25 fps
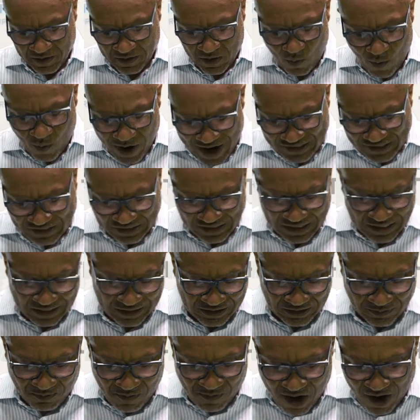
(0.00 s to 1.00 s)
Watch
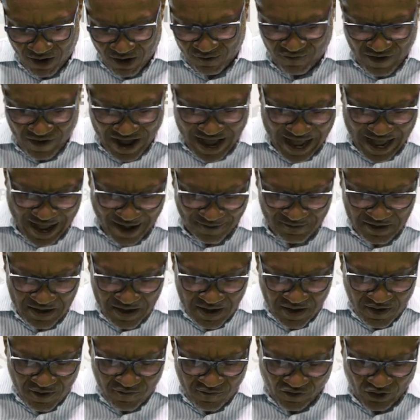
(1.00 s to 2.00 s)
this. Mark 5,
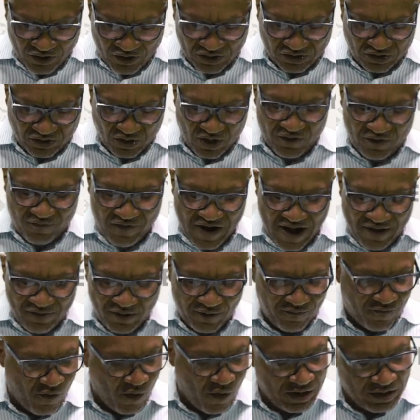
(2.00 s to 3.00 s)
verse 35 to
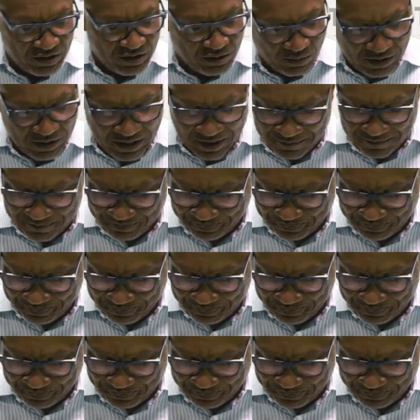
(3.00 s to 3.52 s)
43.